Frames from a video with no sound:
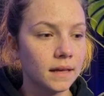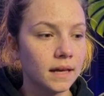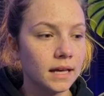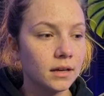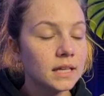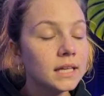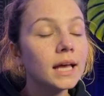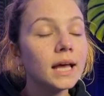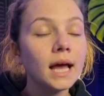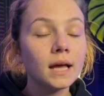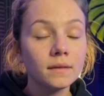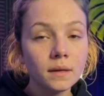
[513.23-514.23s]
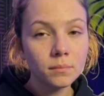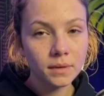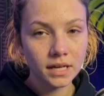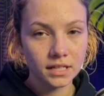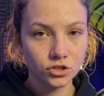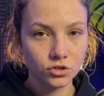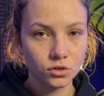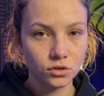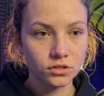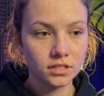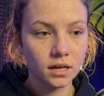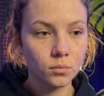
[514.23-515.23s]
And you can have a page or
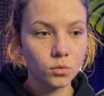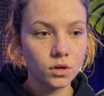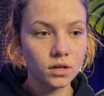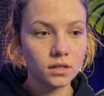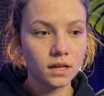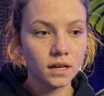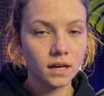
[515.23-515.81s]
somewhere